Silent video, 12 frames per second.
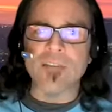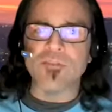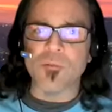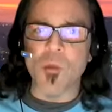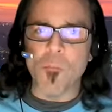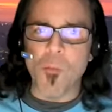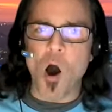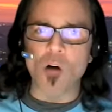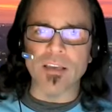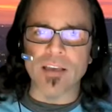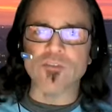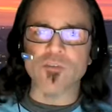gives them the
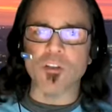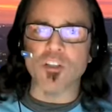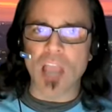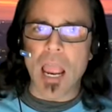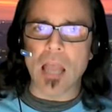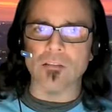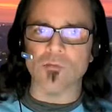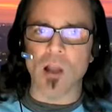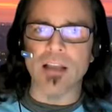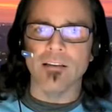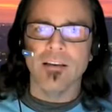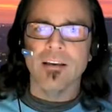ball and gives them a chance,
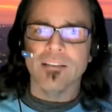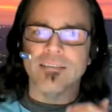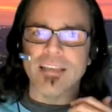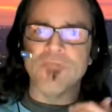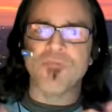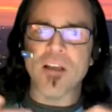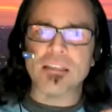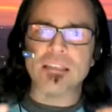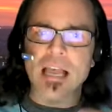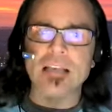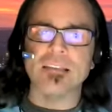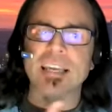right? The defense
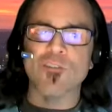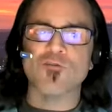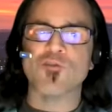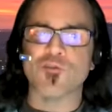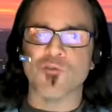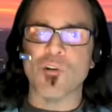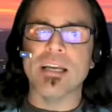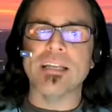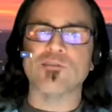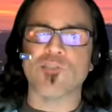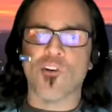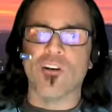says, "Here's
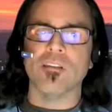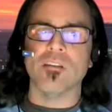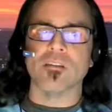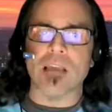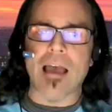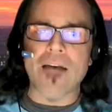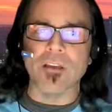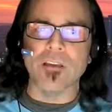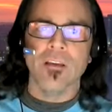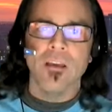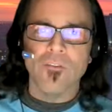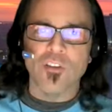three, turn it into
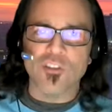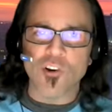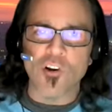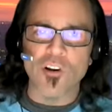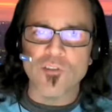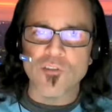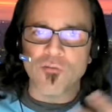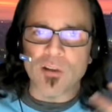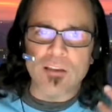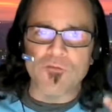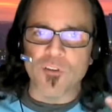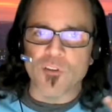seven. You turn it into
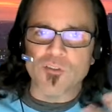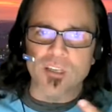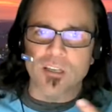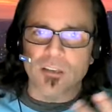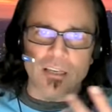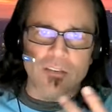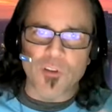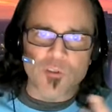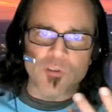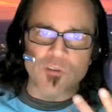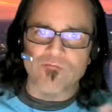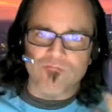three, it feels like it
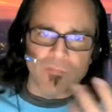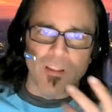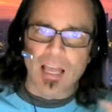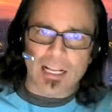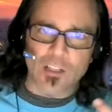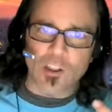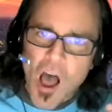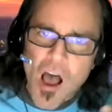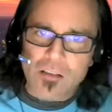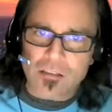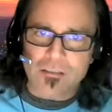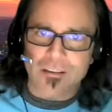feels like a
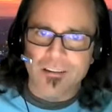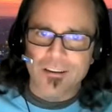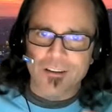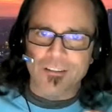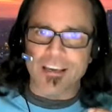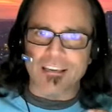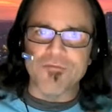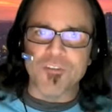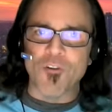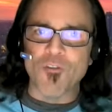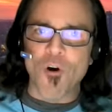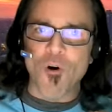loss. Kicking
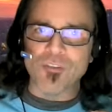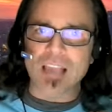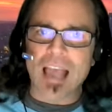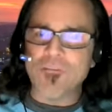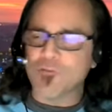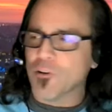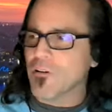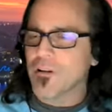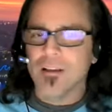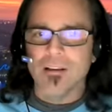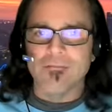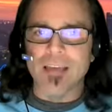field goals after
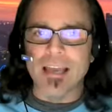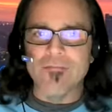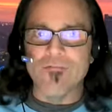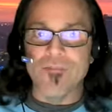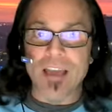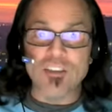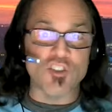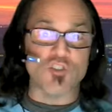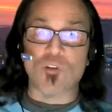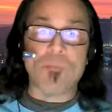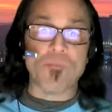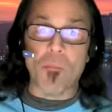they they
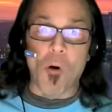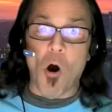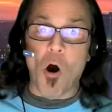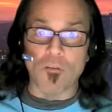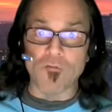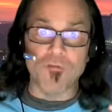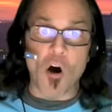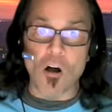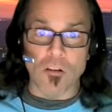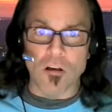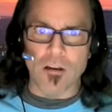strip the ball and fall